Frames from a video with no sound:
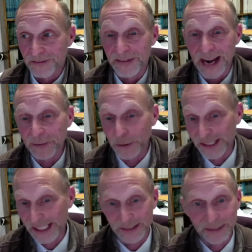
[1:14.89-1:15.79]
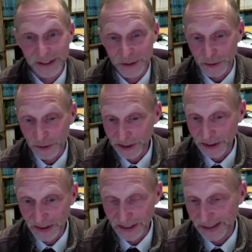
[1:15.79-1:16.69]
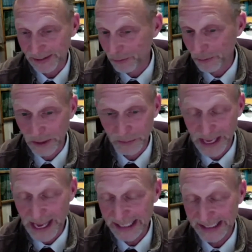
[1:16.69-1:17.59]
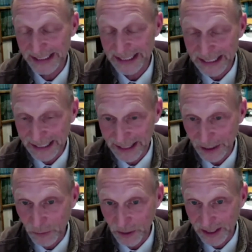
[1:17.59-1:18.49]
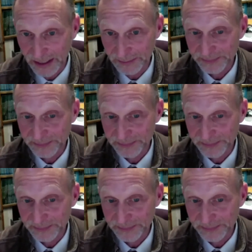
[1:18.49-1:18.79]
5 or 6 months earlier, like when we hadn't done anything with it,